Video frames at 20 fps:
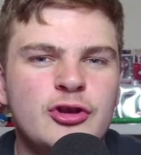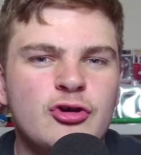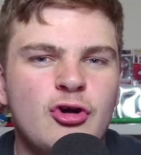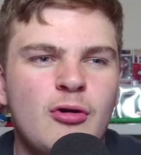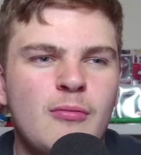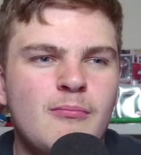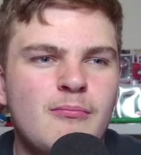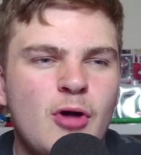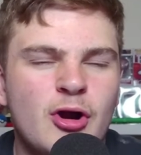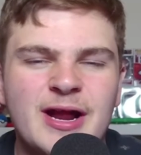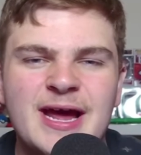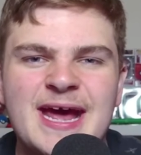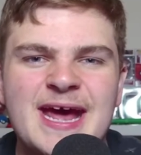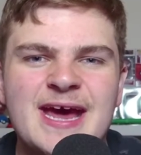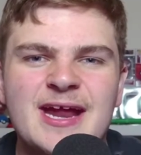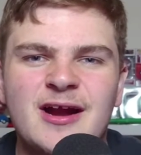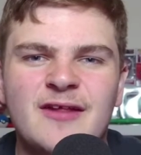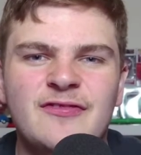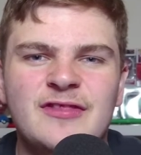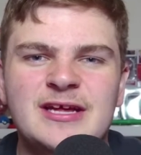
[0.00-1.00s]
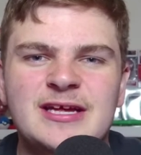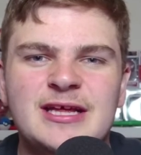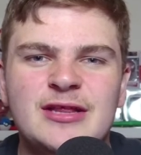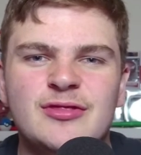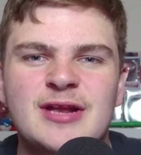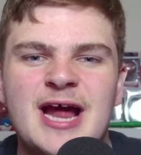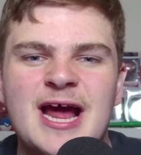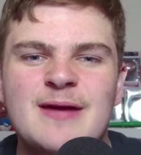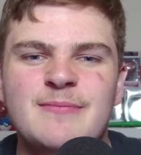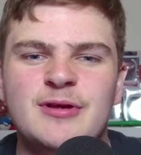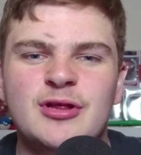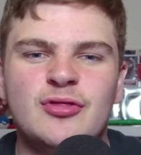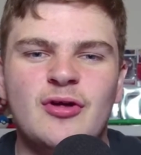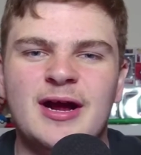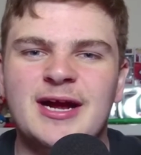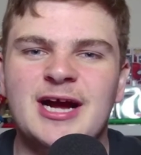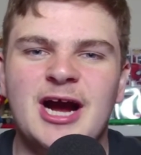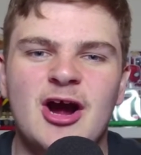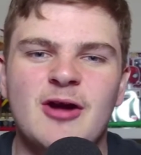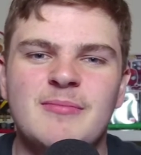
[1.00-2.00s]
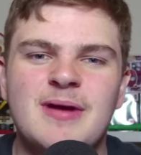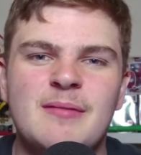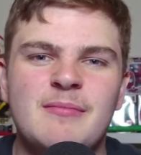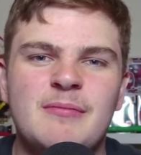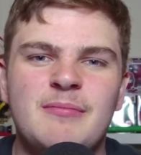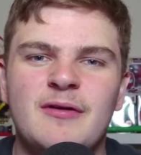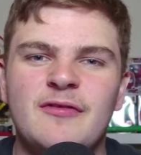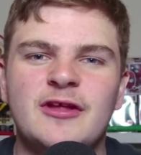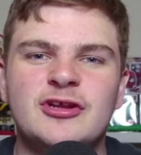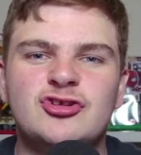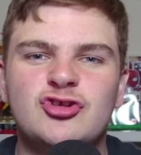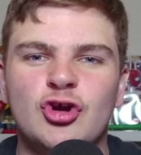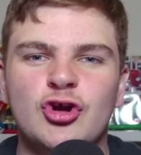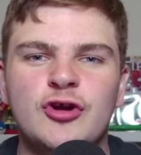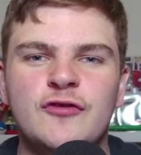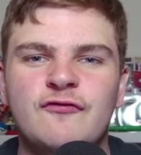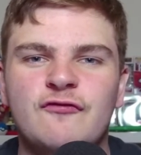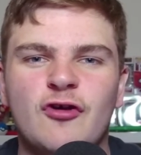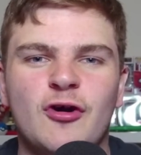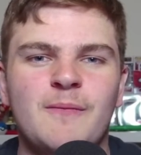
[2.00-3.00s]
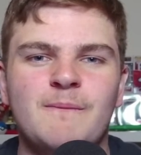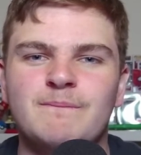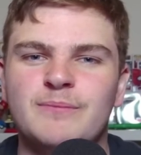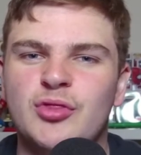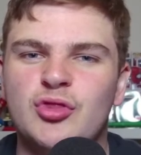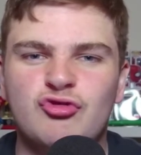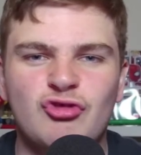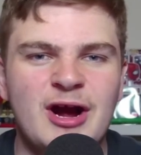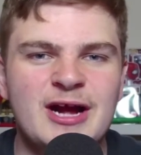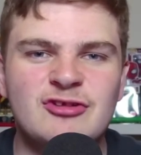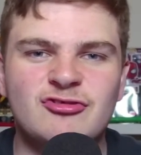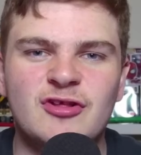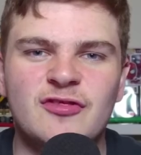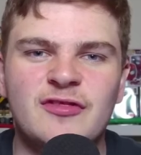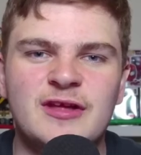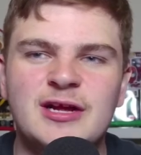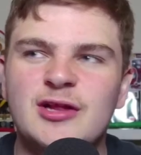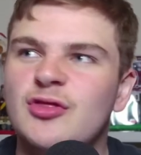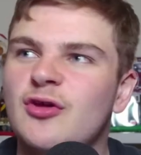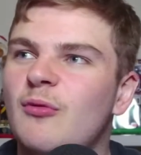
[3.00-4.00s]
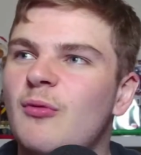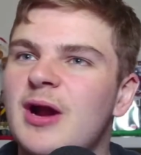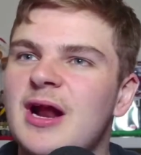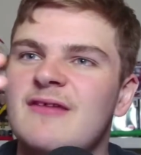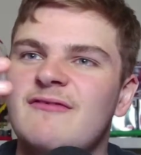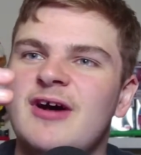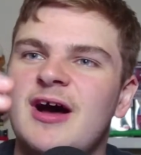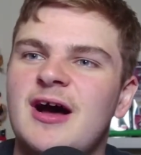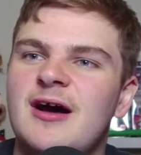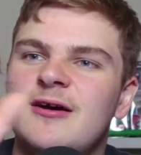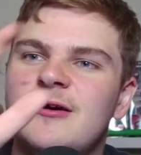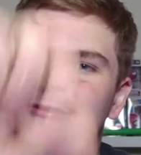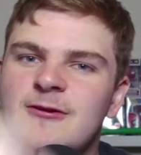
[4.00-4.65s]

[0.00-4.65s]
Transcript: or Monahan, I think his name is. I can't remember, but the dude from Stranger Things or whatever.